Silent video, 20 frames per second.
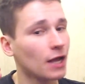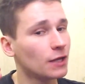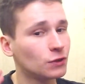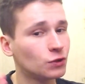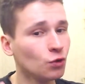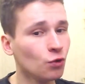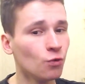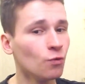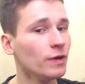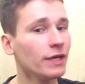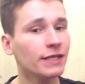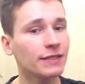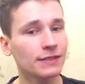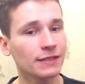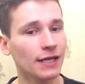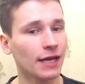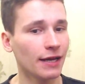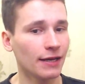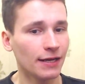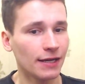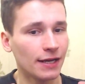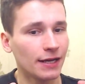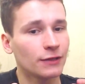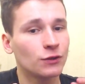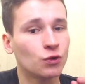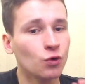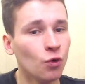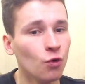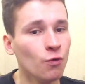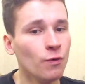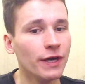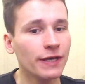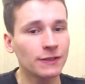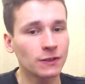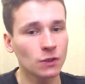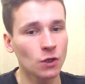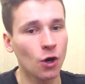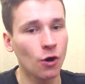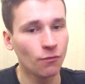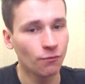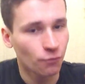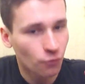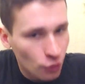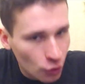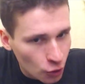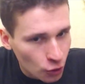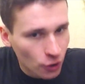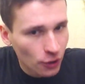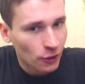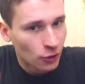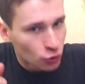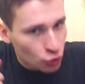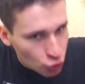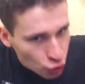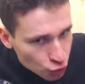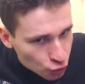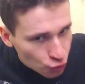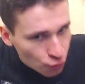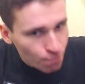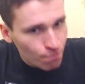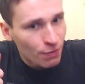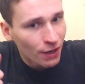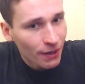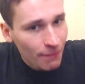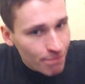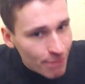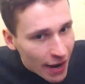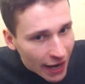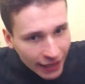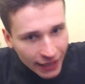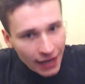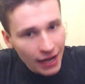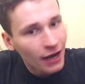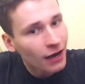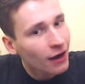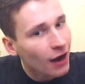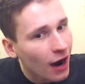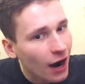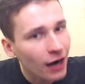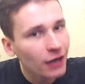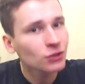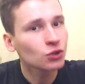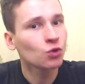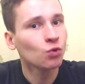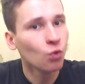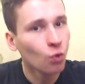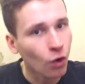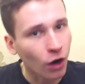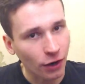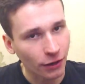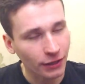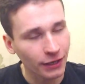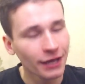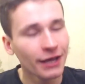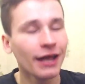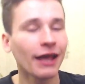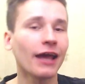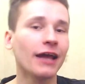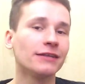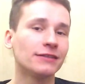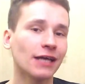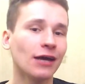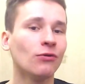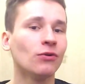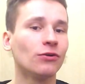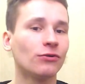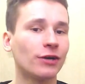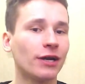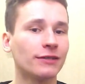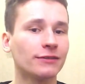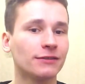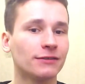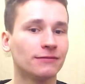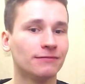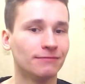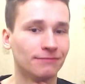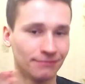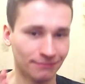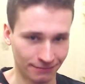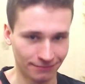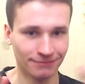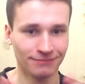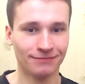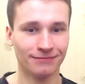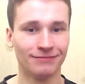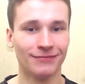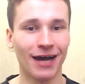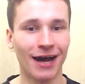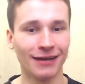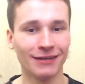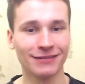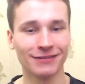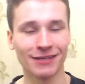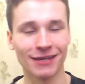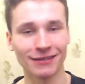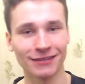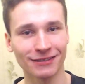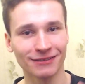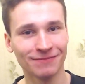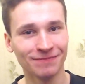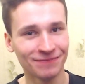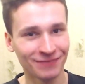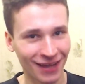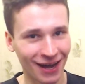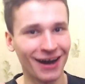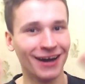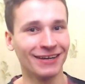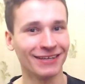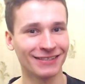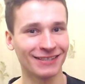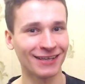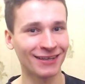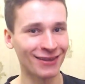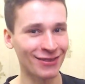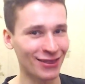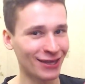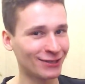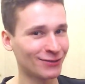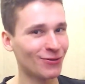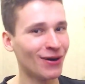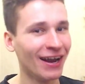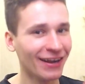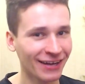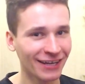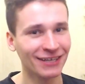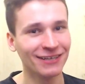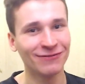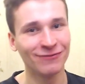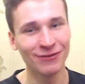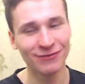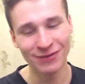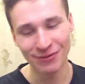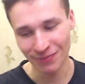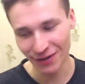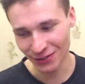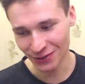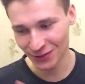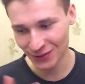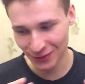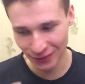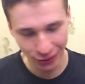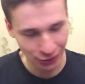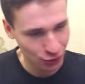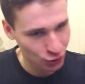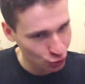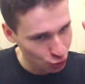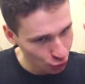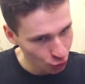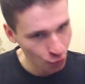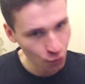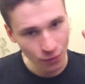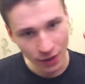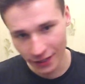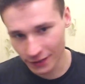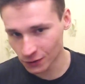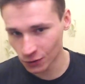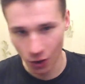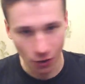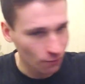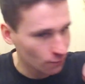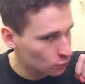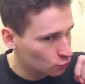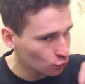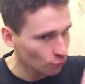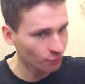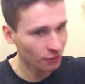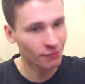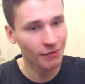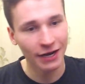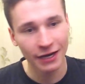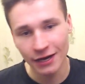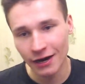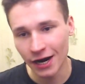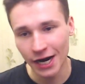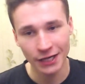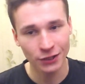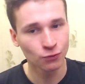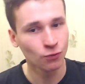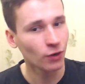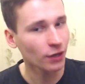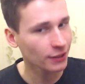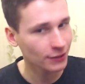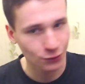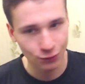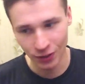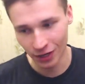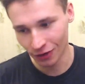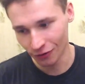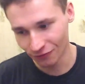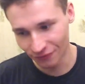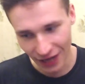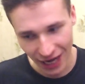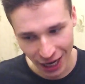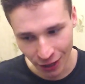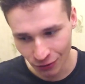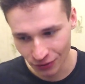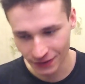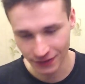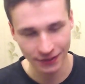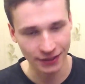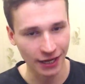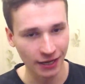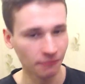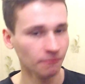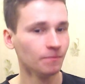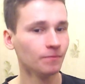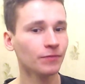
two weeks, two weeks of really super mega hard work, and I will write. I understand. I understand that 150 pages is two weeks of super mega hard work, 12 hours a day.